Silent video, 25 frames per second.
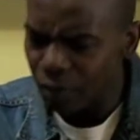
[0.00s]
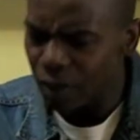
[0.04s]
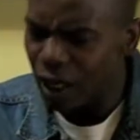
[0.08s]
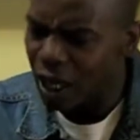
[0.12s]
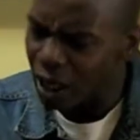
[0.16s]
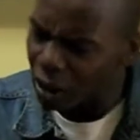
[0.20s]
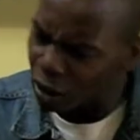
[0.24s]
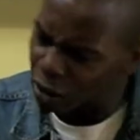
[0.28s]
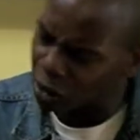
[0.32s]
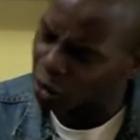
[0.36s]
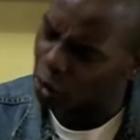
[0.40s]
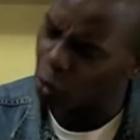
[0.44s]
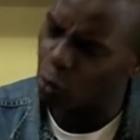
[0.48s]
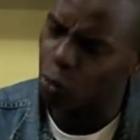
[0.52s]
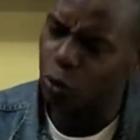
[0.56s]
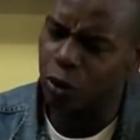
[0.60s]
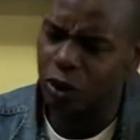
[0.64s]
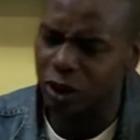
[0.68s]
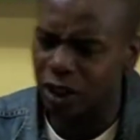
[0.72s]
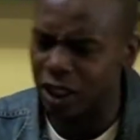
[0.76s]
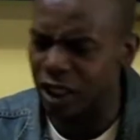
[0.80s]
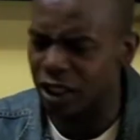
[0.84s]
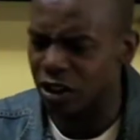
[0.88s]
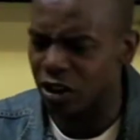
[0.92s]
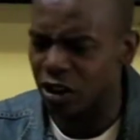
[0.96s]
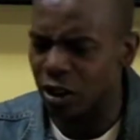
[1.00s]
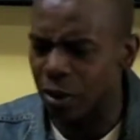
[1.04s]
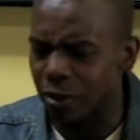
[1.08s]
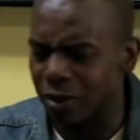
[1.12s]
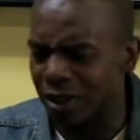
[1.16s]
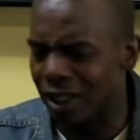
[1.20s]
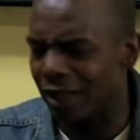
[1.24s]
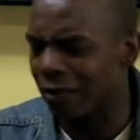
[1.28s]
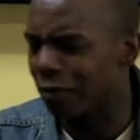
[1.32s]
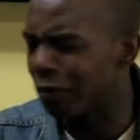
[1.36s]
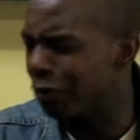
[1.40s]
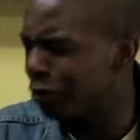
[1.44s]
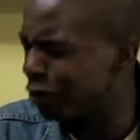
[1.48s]
I looked at all the 6 jobs
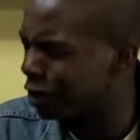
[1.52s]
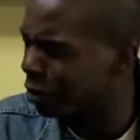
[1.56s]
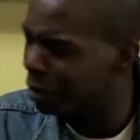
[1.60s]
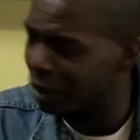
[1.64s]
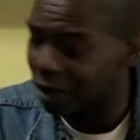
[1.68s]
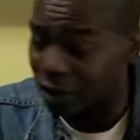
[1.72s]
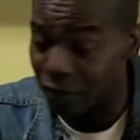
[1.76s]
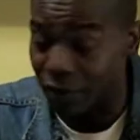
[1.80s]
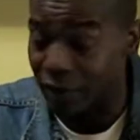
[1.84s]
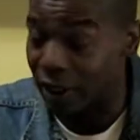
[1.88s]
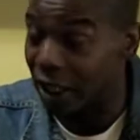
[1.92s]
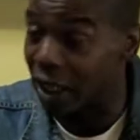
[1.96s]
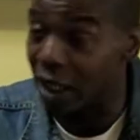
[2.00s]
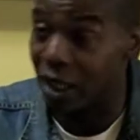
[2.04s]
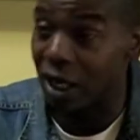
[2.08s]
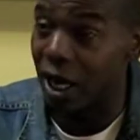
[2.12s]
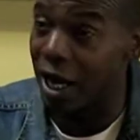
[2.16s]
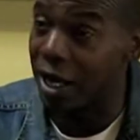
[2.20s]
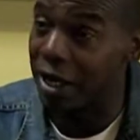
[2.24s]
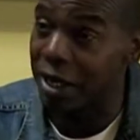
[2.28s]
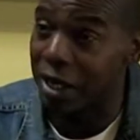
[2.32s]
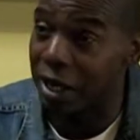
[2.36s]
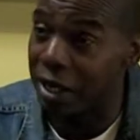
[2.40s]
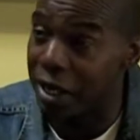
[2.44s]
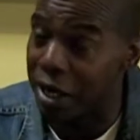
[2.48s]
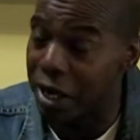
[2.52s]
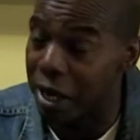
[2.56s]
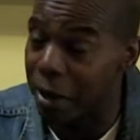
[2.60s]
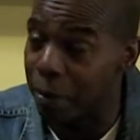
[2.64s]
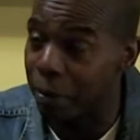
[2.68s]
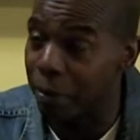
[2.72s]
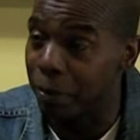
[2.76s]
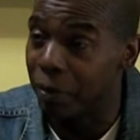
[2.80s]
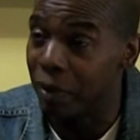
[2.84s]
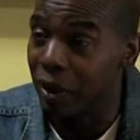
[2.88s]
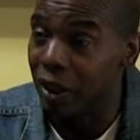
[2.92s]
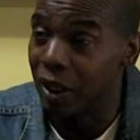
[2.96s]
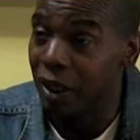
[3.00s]
and I thought to myself, I didn't like none of
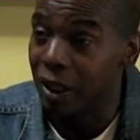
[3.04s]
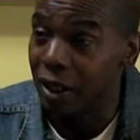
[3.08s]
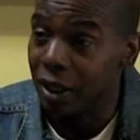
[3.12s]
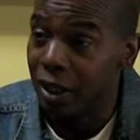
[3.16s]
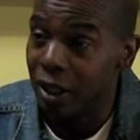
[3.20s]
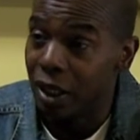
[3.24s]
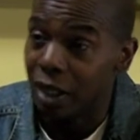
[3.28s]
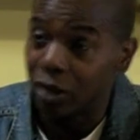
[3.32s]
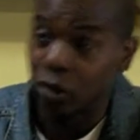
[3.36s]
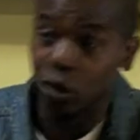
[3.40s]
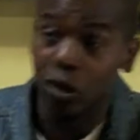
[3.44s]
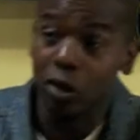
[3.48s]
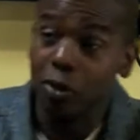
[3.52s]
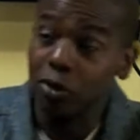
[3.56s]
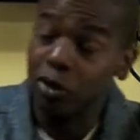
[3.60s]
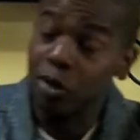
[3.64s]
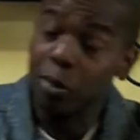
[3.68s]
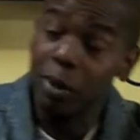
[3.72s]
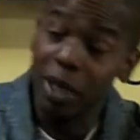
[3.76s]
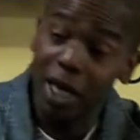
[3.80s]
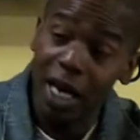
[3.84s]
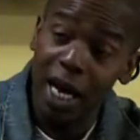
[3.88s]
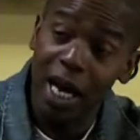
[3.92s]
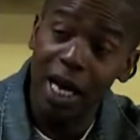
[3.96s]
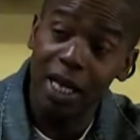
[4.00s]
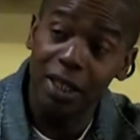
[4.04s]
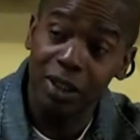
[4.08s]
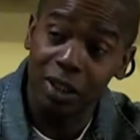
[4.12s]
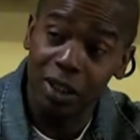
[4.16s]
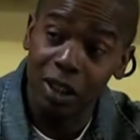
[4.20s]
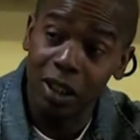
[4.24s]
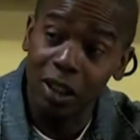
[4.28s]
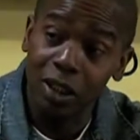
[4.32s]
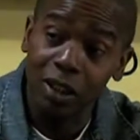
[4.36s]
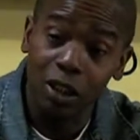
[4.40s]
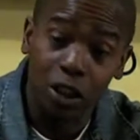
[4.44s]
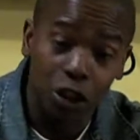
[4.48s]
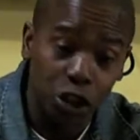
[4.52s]
them. I took them to my
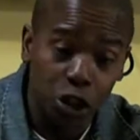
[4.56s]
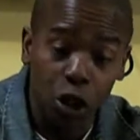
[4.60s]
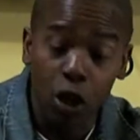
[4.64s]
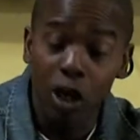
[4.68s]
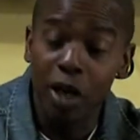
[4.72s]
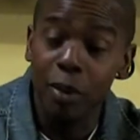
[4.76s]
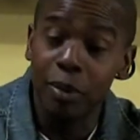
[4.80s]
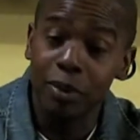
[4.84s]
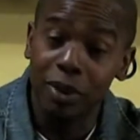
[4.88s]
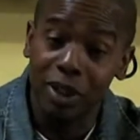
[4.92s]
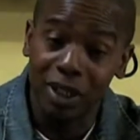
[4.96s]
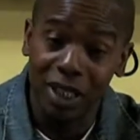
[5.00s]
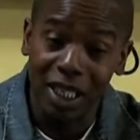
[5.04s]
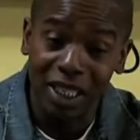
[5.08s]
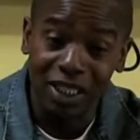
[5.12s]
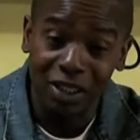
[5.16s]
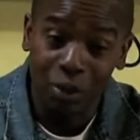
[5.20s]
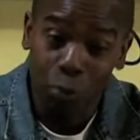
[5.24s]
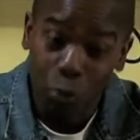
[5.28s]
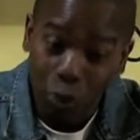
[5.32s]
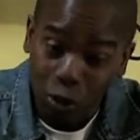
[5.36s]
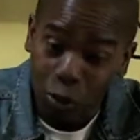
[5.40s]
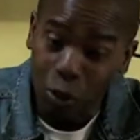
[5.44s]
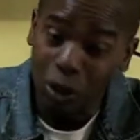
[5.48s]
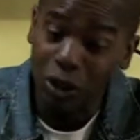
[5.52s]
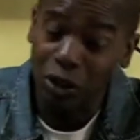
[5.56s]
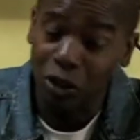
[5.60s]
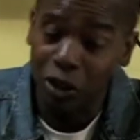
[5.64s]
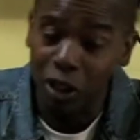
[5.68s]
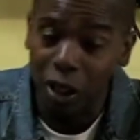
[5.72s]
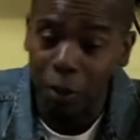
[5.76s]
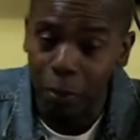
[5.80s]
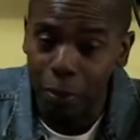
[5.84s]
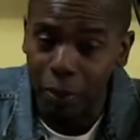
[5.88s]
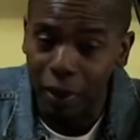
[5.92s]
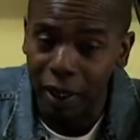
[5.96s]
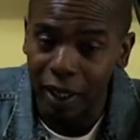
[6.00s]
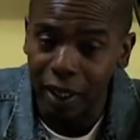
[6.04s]
counsellor to show him, to say to him, which one should
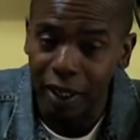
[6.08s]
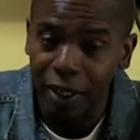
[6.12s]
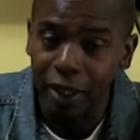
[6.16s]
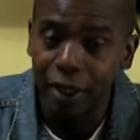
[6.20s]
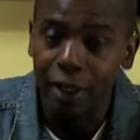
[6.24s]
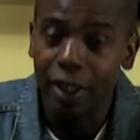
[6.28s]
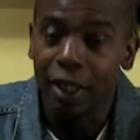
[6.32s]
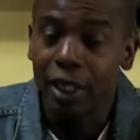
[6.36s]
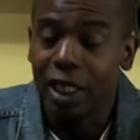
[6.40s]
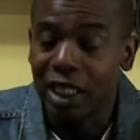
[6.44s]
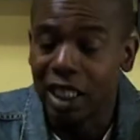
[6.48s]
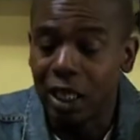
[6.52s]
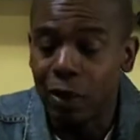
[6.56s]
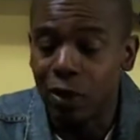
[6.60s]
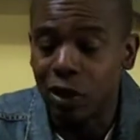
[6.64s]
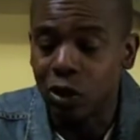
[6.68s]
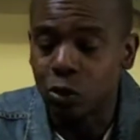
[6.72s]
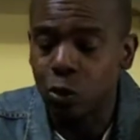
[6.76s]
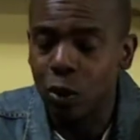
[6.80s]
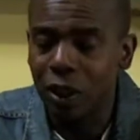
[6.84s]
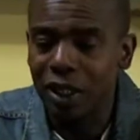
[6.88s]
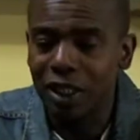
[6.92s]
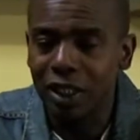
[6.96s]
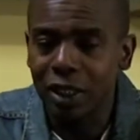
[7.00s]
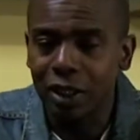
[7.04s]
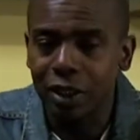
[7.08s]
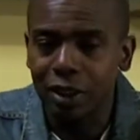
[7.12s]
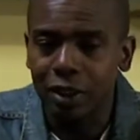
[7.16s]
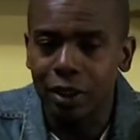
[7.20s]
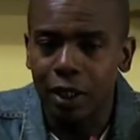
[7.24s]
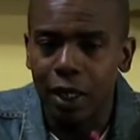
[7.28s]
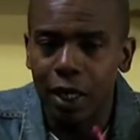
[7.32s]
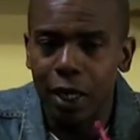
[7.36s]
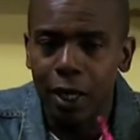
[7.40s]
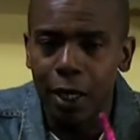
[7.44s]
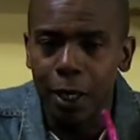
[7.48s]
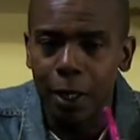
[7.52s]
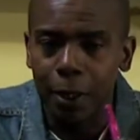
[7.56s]
I pick? There was one that's
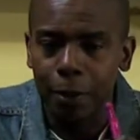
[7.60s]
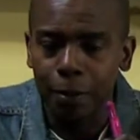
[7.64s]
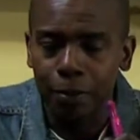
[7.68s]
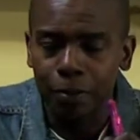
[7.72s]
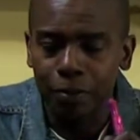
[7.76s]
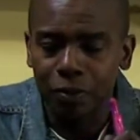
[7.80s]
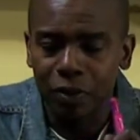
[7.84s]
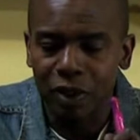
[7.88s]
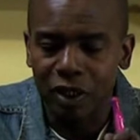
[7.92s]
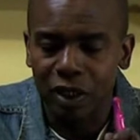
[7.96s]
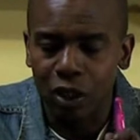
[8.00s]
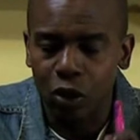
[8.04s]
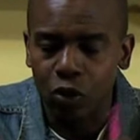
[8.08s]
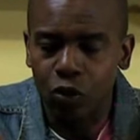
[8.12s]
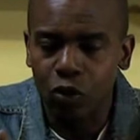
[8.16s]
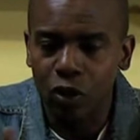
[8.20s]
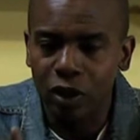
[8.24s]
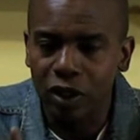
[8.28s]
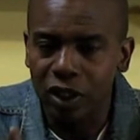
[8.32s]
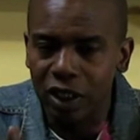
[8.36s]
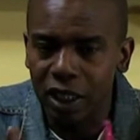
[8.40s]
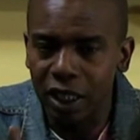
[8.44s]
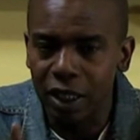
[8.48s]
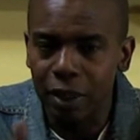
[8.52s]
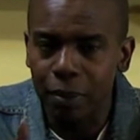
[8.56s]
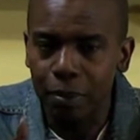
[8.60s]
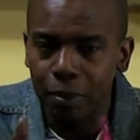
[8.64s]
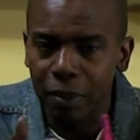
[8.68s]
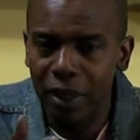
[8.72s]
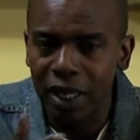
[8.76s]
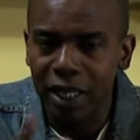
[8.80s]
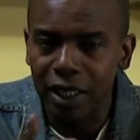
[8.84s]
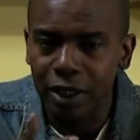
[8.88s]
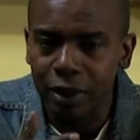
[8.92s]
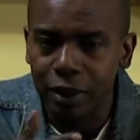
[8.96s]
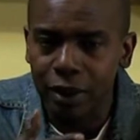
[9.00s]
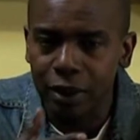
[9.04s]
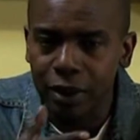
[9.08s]
it's a
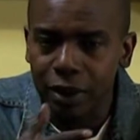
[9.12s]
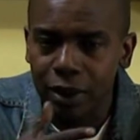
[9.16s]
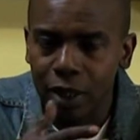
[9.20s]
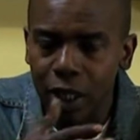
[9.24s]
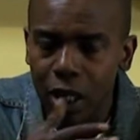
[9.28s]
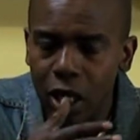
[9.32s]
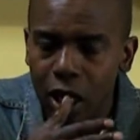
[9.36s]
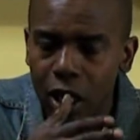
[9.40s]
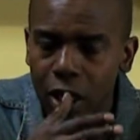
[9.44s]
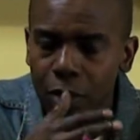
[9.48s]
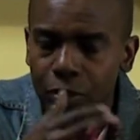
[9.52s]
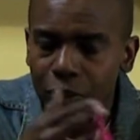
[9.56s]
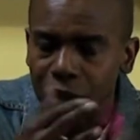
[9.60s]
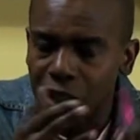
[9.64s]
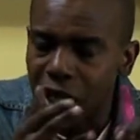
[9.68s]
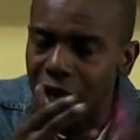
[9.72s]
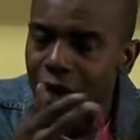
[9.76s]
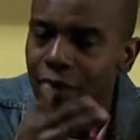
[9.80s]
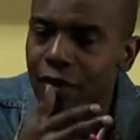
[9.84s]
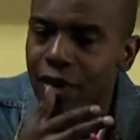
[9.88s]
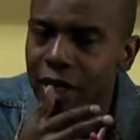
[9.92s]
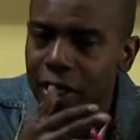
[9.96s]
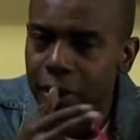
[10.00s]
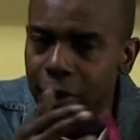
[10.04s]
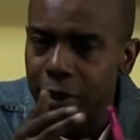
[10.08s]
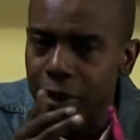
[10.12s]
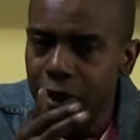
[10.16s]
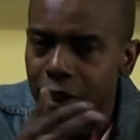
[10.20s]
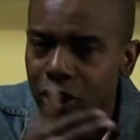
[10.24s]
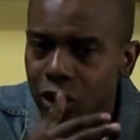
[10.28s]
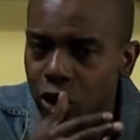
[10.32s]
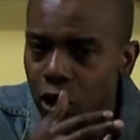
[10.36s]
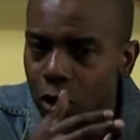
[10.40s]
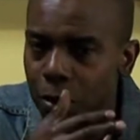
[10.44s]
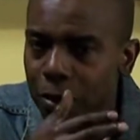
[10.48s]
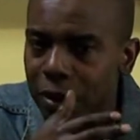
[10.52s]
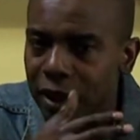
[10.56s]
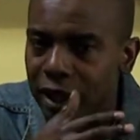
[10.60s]
Christian-based charity
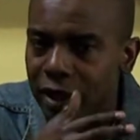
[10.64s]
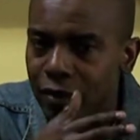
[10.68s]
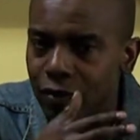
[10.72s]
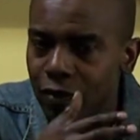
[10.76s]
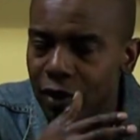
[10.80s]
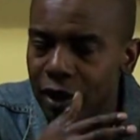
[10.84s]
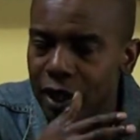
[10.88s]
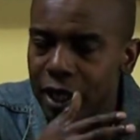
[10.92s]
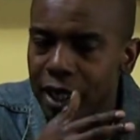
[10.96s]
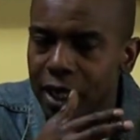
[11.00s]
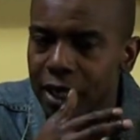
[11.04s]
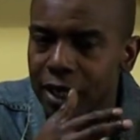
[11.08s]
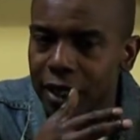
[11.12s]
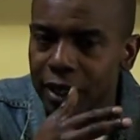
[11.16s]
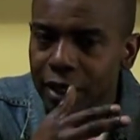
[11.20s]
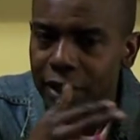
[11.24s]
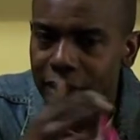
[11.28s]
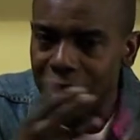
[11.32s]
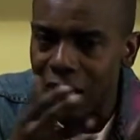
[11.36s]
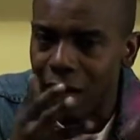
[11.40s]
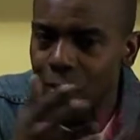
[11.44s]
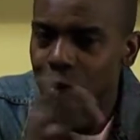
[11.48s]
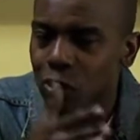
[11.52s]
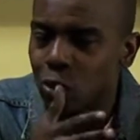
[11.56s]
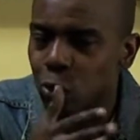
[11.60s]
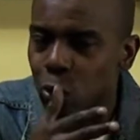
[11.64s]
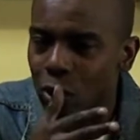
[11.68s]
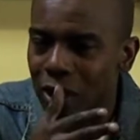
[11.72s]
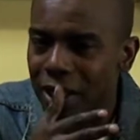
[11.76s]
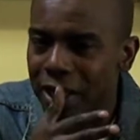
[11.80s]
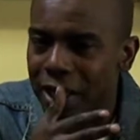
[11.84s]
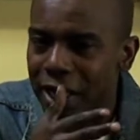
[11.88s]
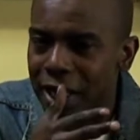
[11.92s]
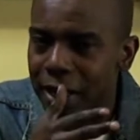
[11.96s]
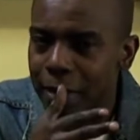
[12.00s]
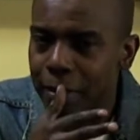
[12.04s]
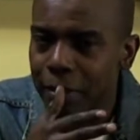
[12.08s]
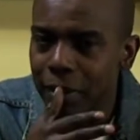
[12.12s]
shop in Reading. That was one
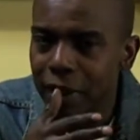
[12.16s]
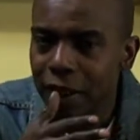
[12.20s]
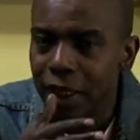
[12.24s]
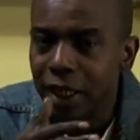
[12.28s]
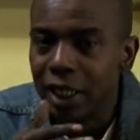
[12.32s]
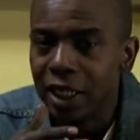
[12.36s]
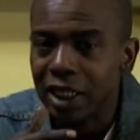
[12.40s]
of them.